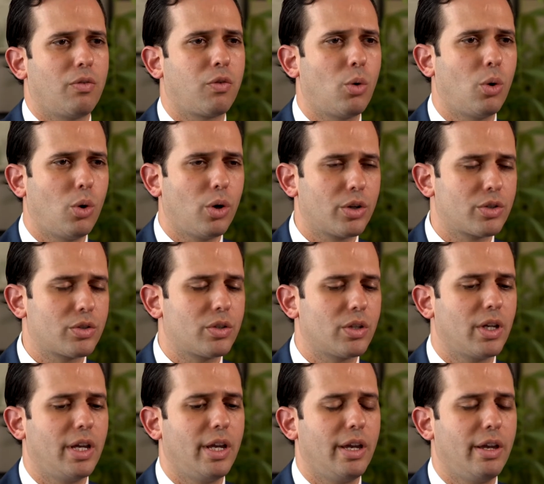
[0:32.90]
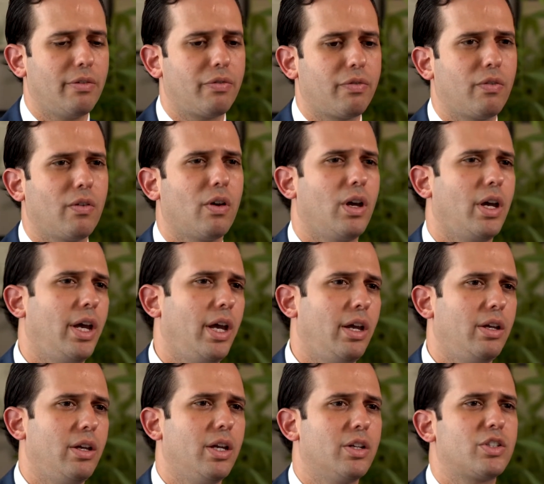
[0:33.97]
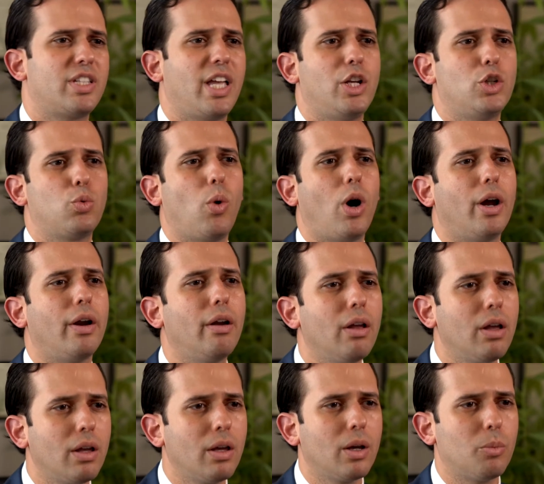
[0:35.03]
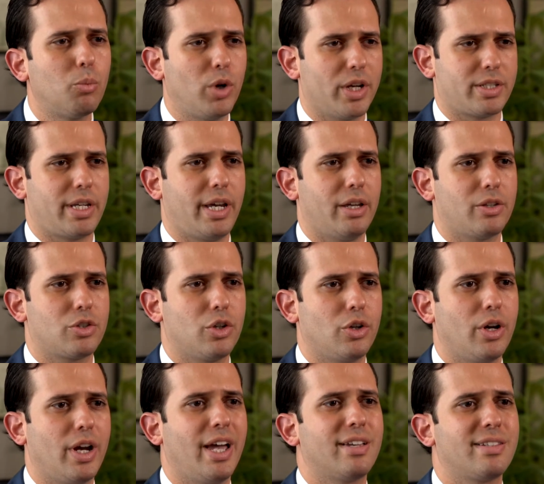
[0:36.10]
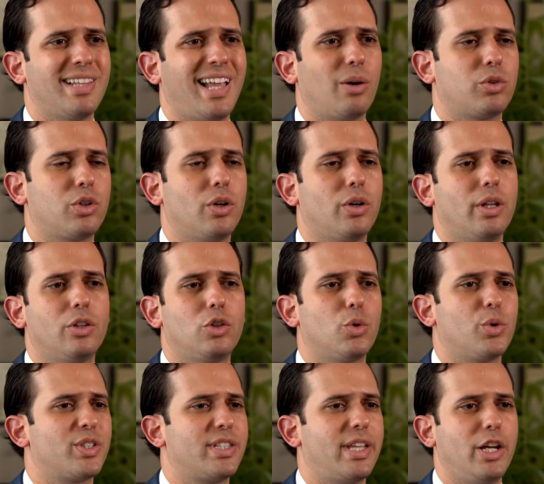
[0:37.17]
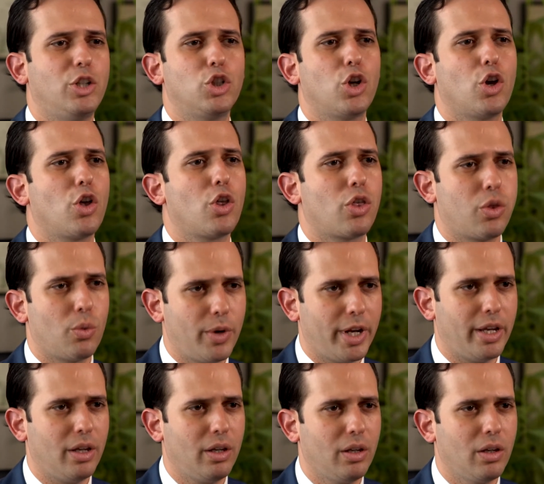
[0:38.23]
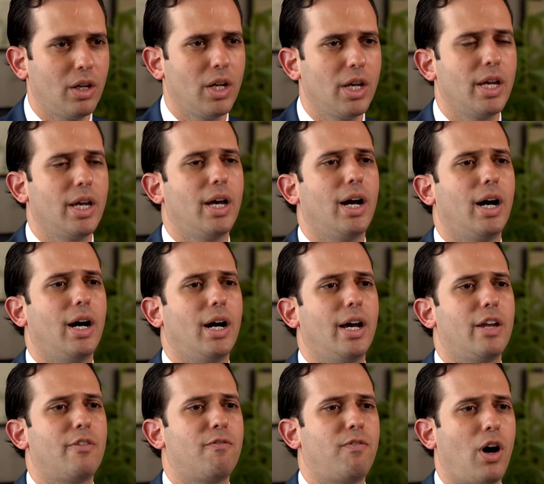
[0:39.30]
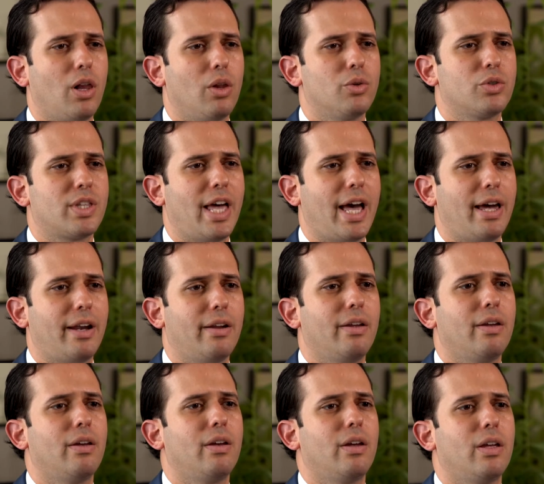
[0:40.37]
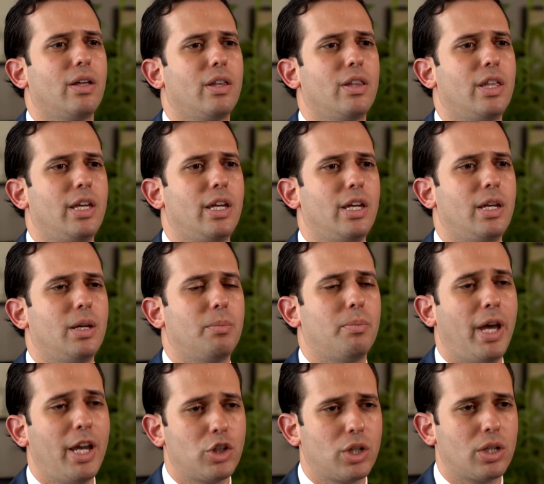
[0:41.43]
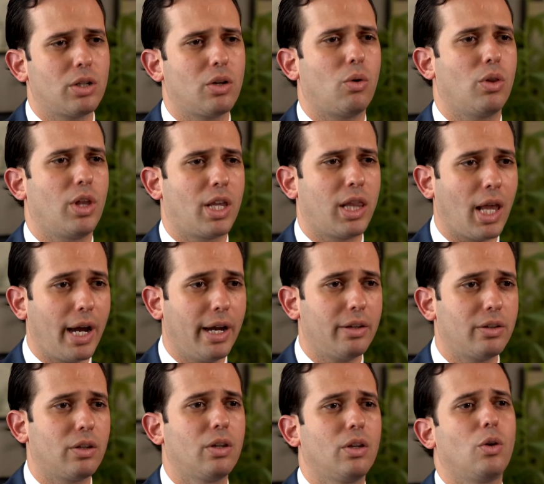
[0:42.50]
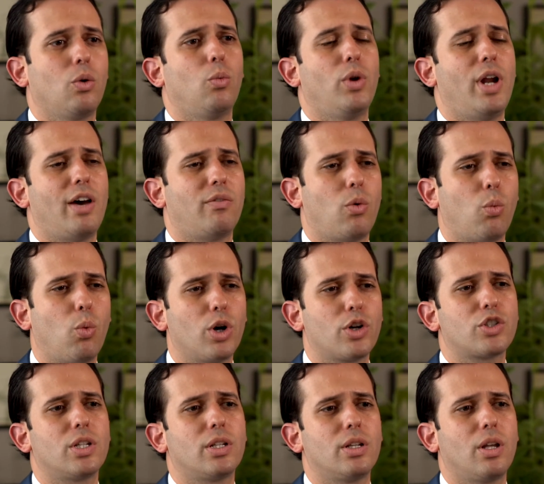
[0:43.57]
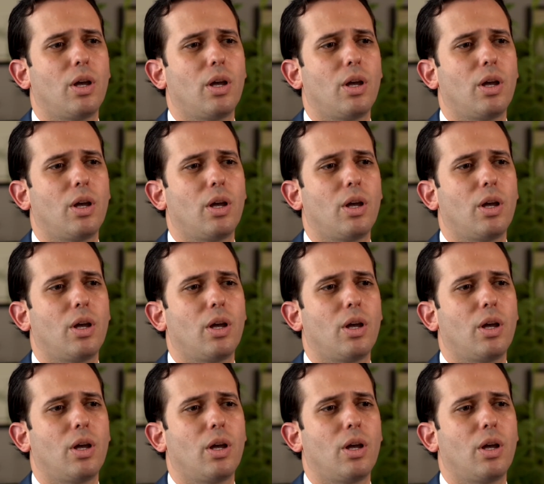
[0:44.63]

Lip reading: course, if a stage 1 breast cancer has now turned into a stage 3, it follows that the patient or the client would have a worsened